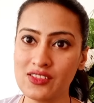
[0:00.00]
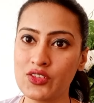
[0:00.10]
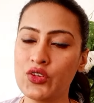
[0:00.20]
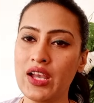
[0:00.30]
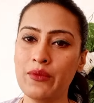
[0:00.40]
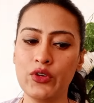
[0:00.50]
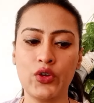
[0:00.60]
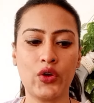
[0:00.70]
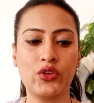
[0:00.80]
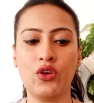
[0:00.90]
So today I'm going to
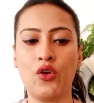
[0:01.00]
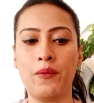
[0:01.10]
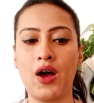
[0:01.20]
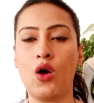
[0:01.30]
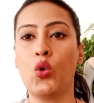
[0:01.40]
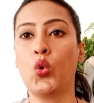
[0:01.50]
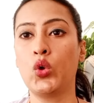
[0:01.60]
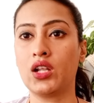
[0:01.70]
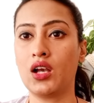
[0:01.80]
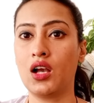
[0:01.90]
talk to you
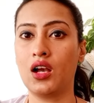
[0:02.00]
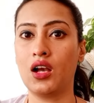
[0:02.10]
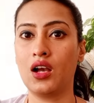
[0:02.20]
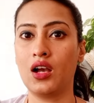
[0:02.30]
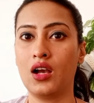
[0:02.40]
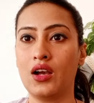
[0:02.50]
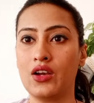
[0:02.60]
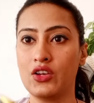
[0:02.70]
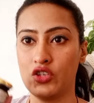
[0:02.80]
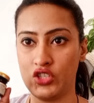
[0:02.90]
about
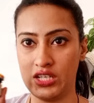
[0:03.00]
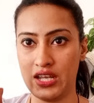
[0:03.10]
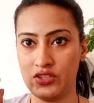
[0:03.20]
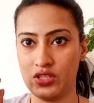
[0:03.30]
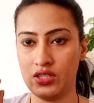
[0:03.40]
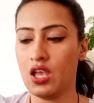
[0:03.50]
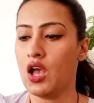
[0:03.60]
shilajit.